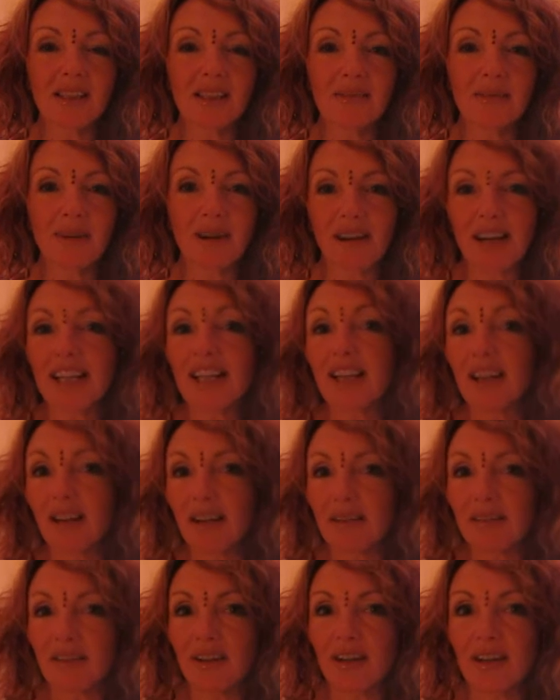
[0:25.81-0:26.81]
where I
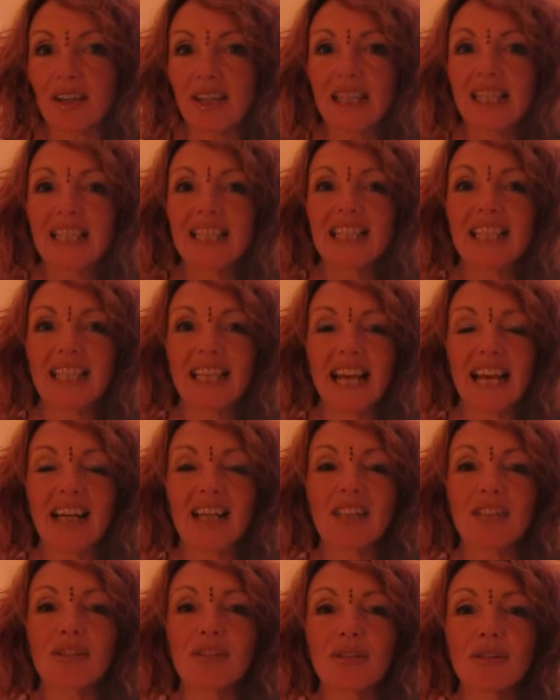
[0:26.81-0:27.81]
cover the
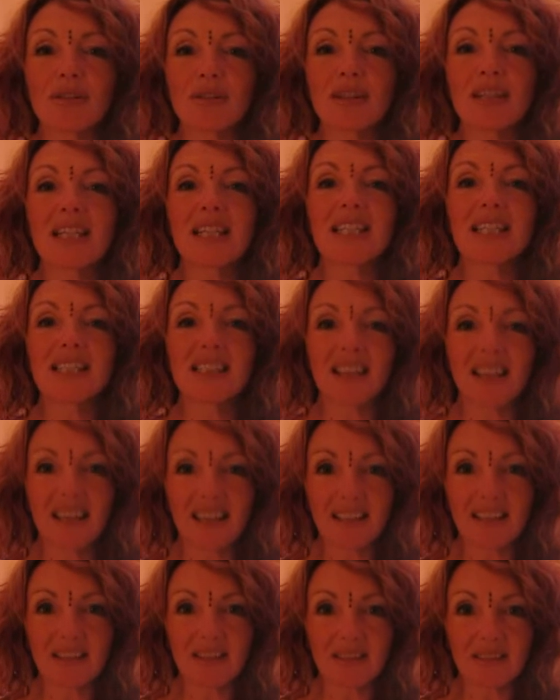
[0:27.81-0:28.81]
actual
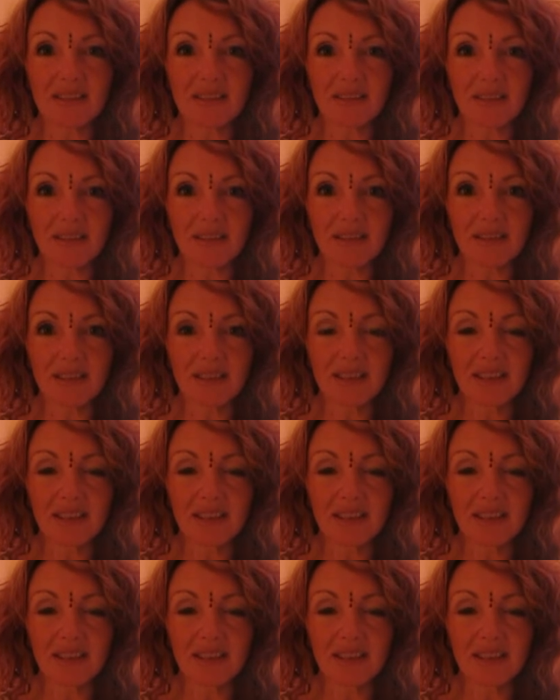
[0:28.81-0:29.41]
technical